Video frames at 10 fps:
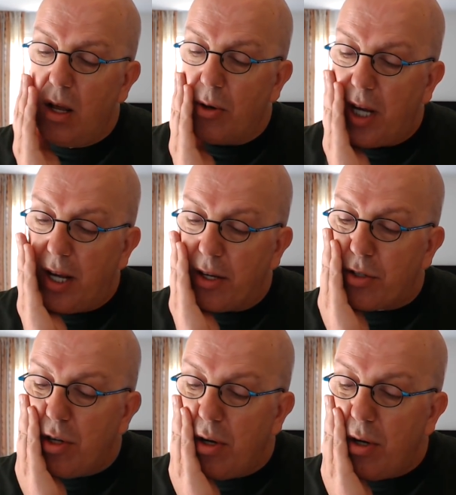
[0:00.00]
okay,
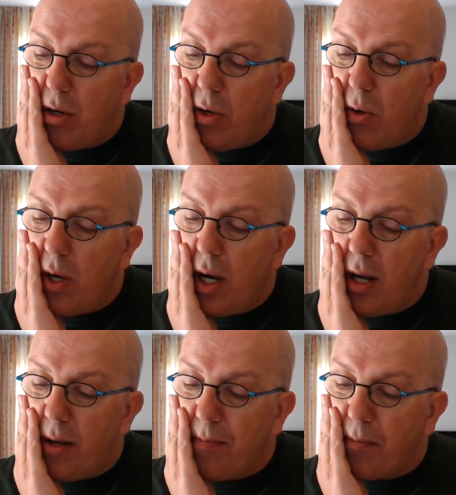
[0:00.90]
so
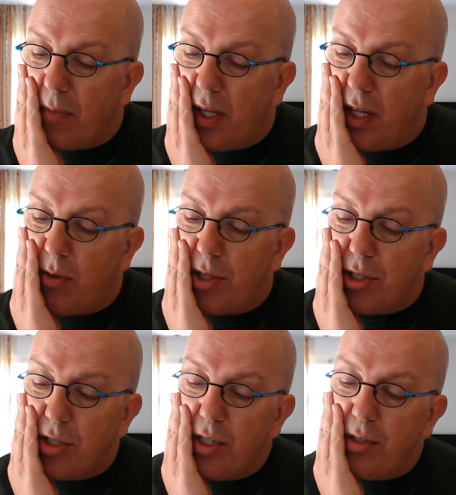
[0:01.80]
a
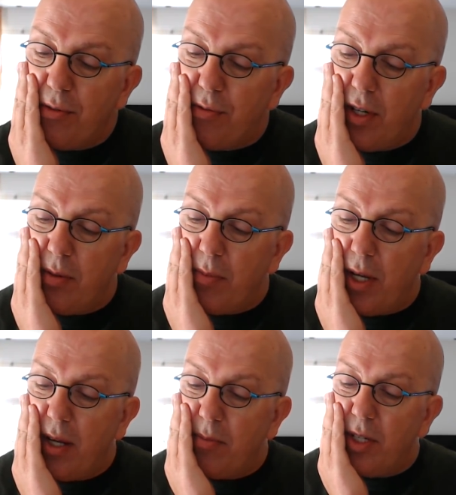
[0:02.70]
question from
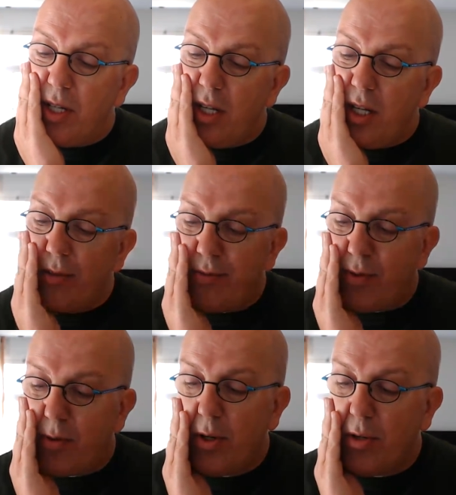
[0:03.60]
MD
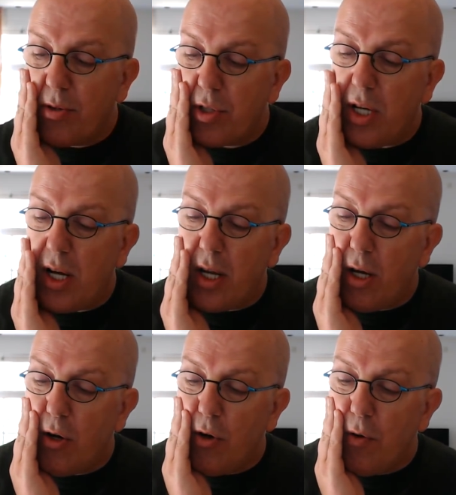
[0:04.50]
Feroz. I
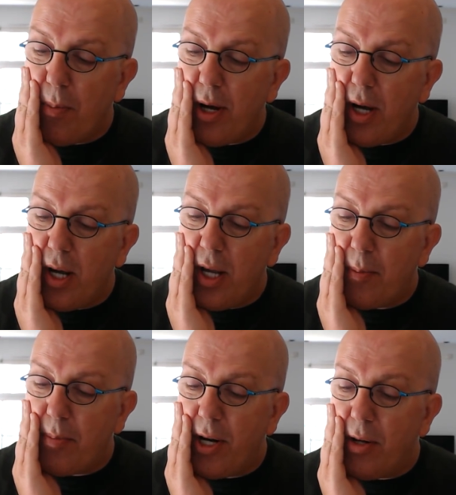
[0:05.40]
hope
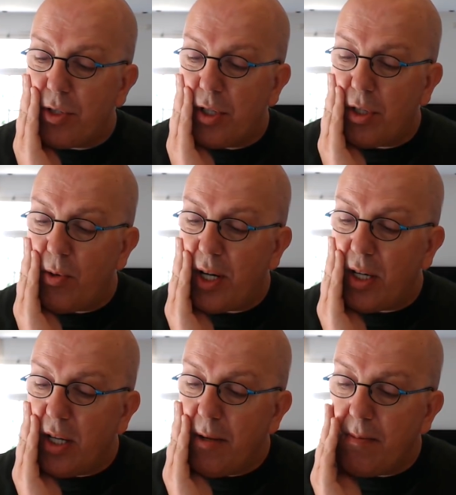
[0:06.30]
I pronounced it
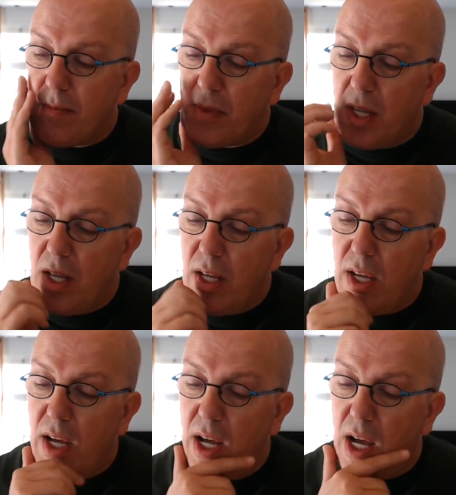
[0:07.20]
correctly.
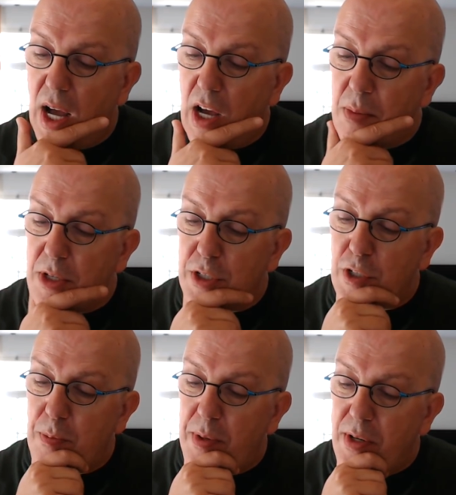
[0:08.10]
How much
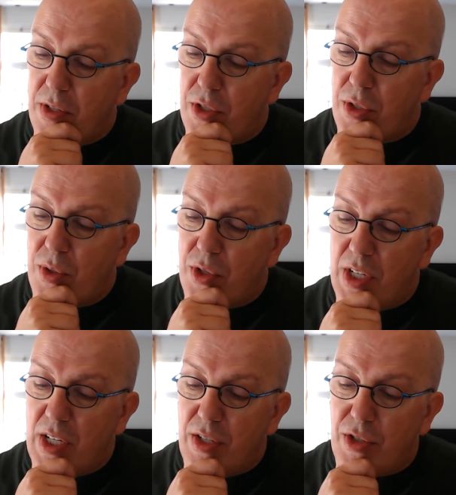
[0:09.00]
experience do you
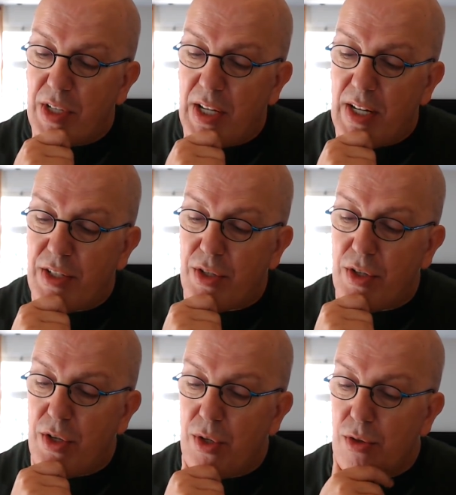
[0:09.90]
need to get
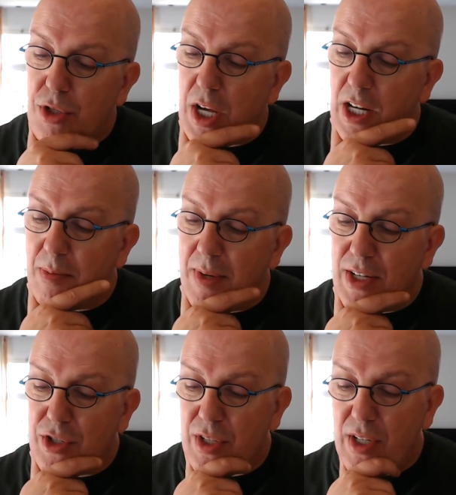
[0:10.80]
into huge
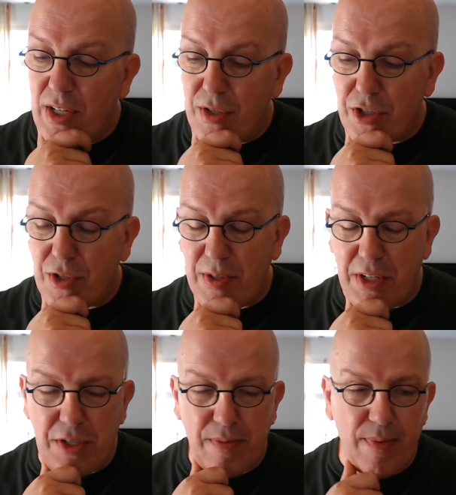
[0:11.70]
animation
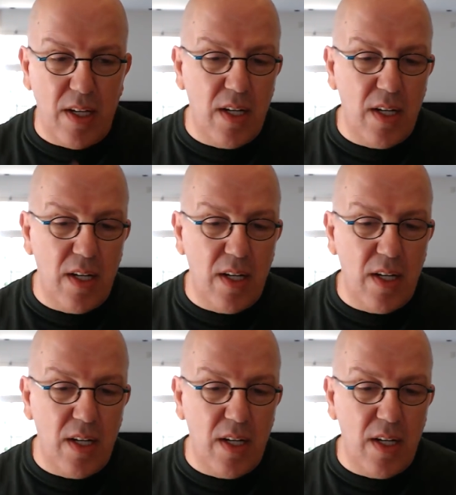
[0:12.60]
industries?